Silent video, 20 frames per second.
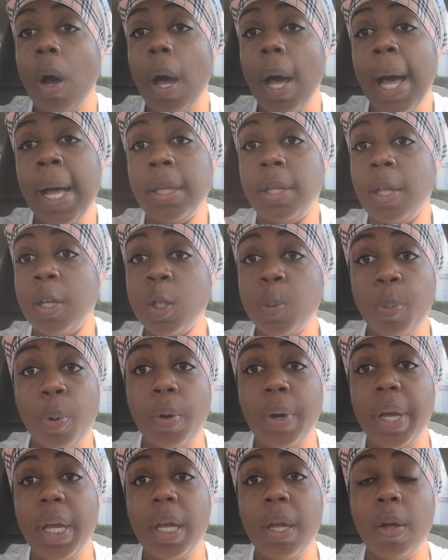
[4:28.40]
at this
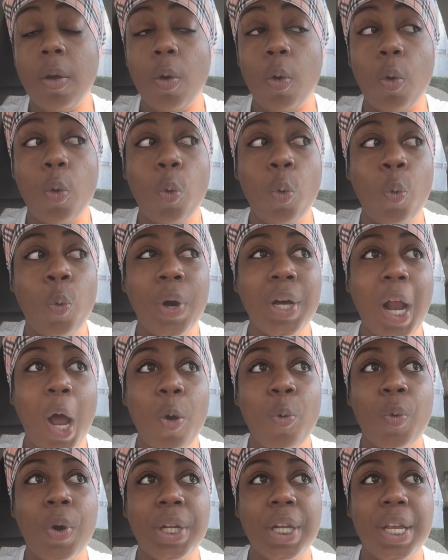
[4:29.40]
point what I
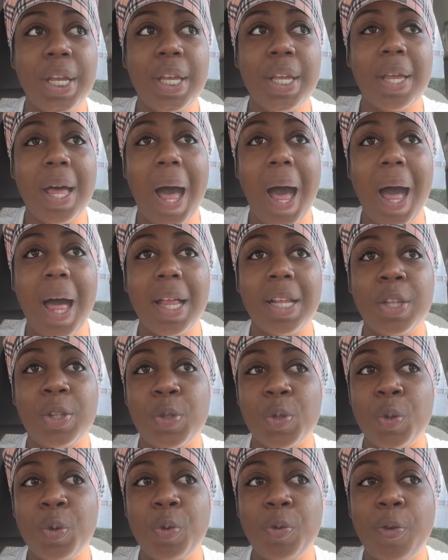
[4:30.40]
want to
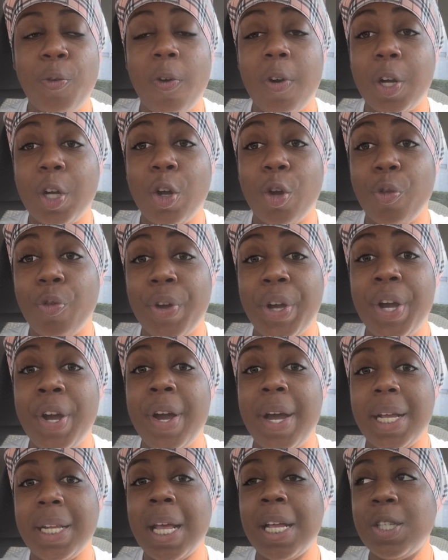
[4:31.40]
do for a career,
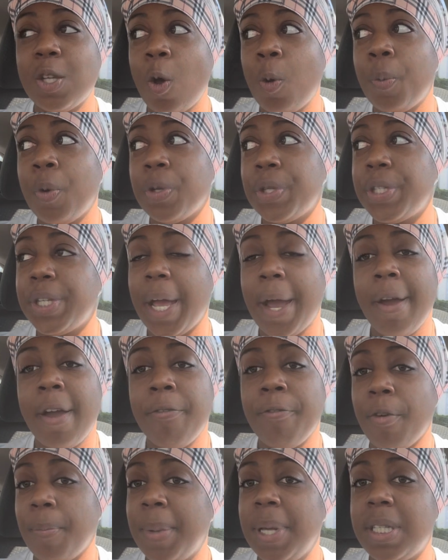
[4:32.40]
and that's almost scary
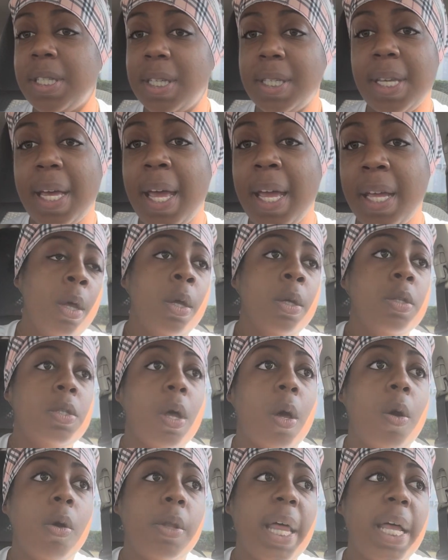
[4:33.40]
for me to say.
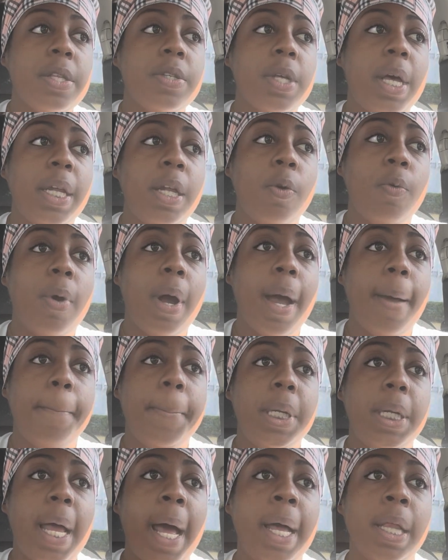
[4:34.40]
So that's kind of where I've
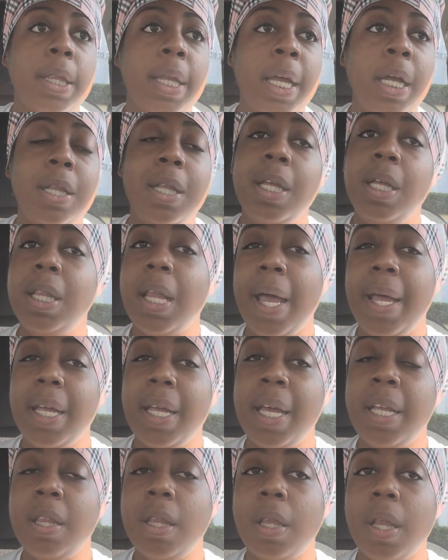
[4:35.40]
been at lately, like in